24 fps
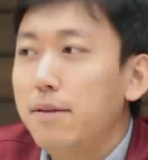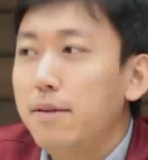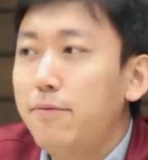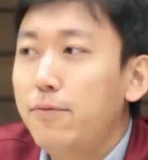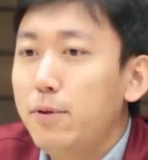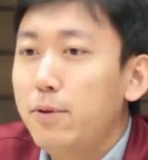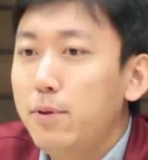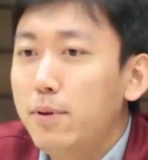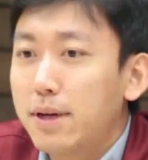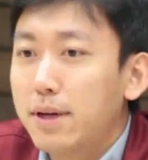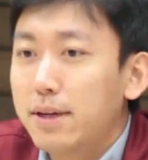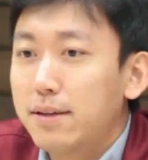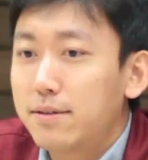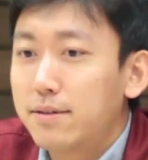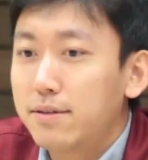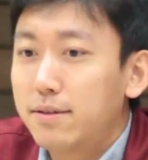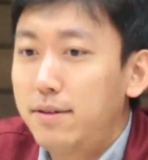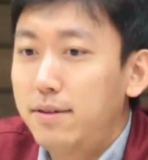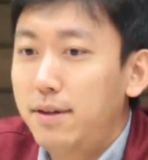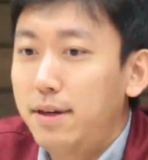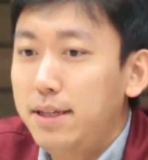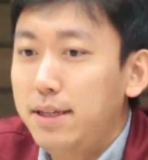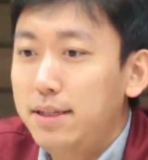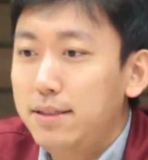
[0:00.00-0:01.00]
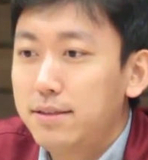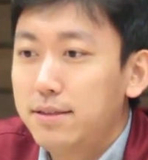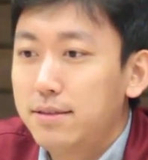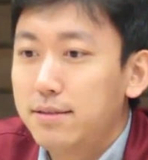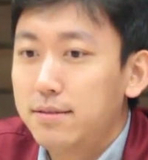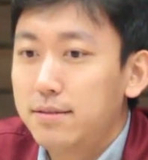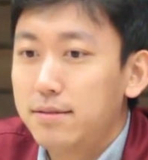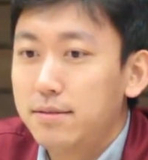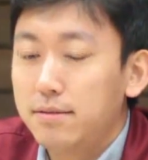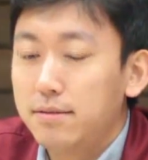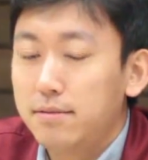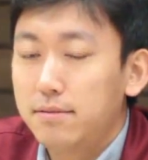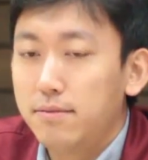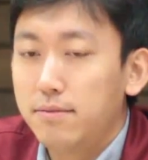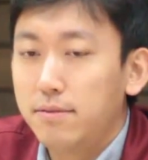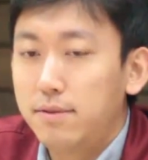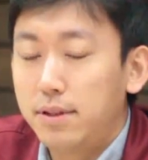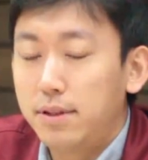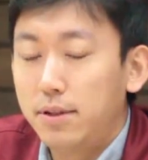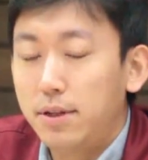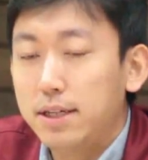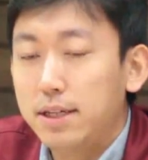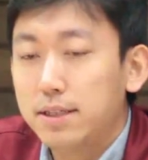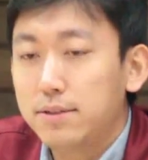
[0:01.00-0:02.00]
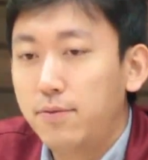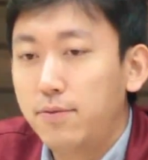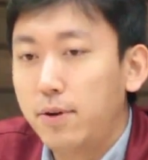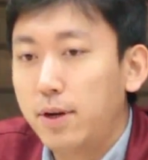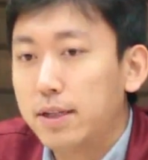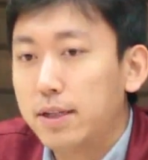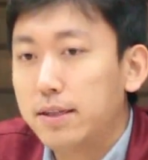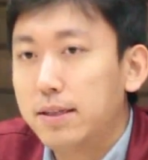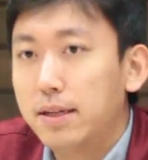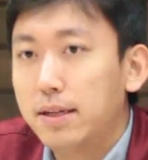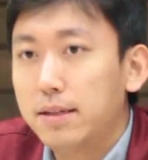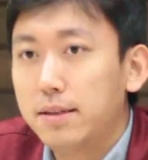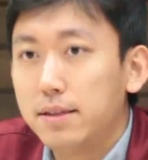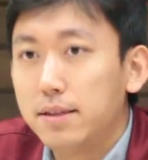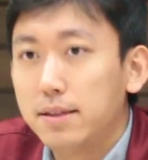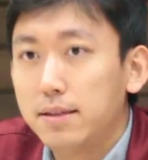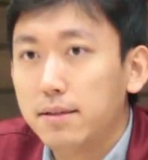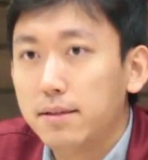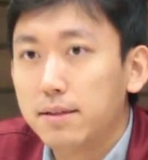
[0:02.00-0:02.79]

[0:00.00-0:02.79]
if you look at today's volatility,